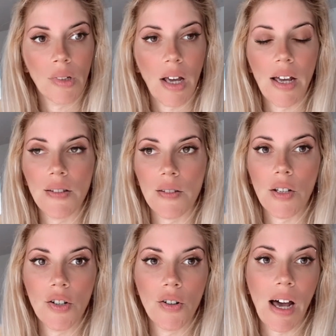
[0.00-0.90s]
And
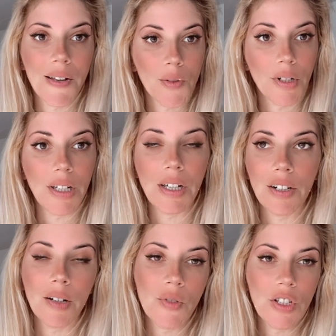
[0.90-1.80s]
so as we're
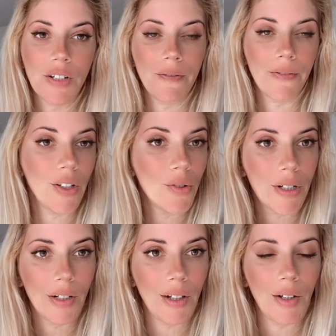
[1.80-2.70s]
here, I'm just gonna fill you
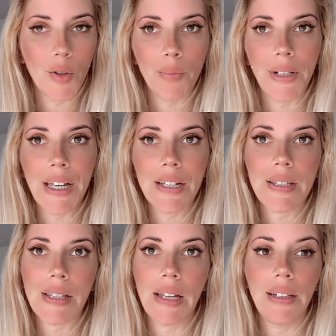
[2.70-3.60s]
in on the little
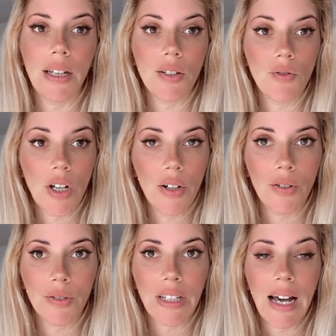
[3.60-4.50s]
blanks and let you
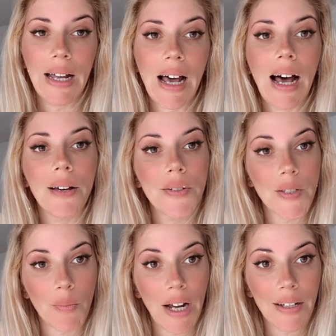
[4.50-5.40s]
know that I
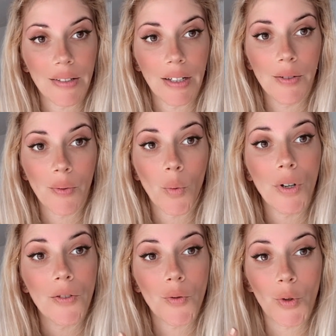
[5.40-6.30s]
was pregnant
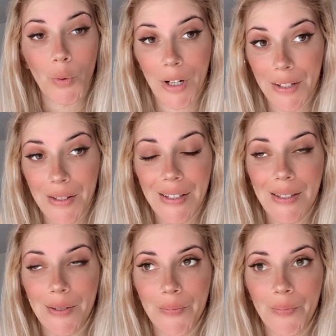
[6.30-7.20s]
with
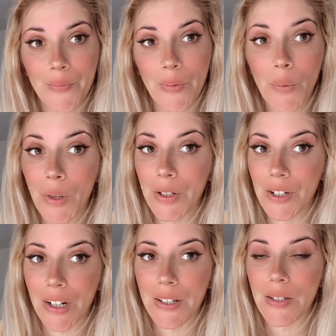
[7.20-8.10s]
twins. Really
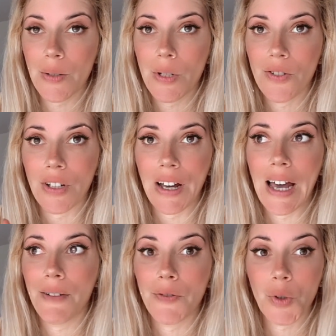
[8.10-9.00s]
crazy. We do not
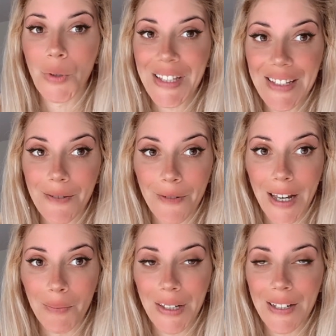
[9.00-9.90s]
have twins in the
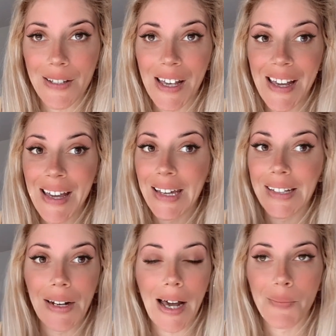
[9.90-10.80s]
family,
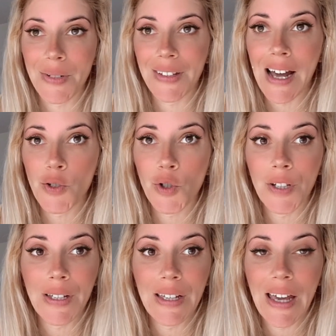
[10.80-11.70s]
and it happened
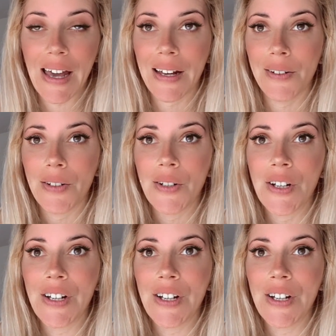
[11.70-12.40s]
naturally. And